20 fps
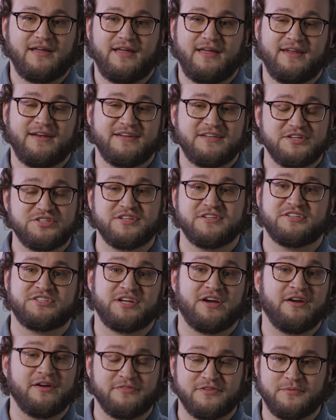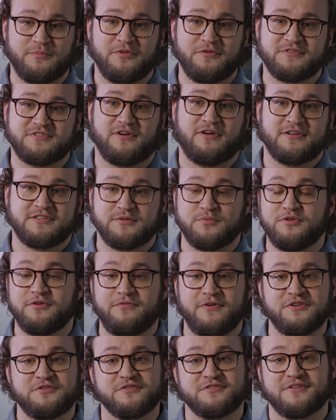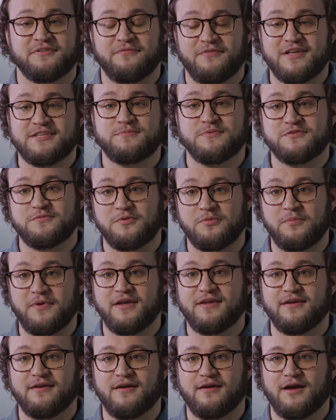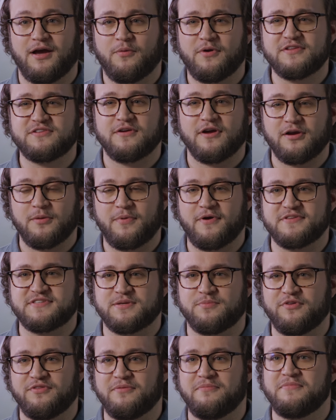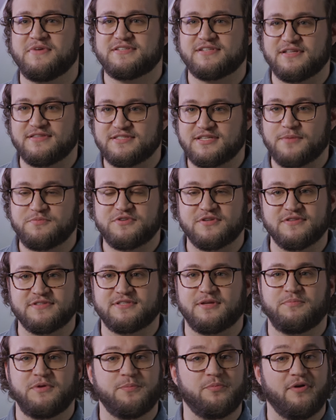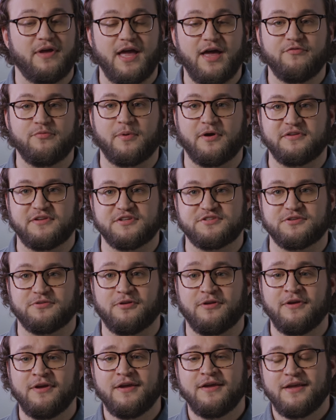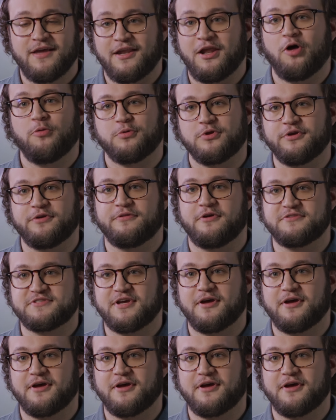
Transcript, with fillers: In addition to sharing some of those awesome new features and investments we've been making, I want to talk about some of the misconceptions that people have about digital and help clear those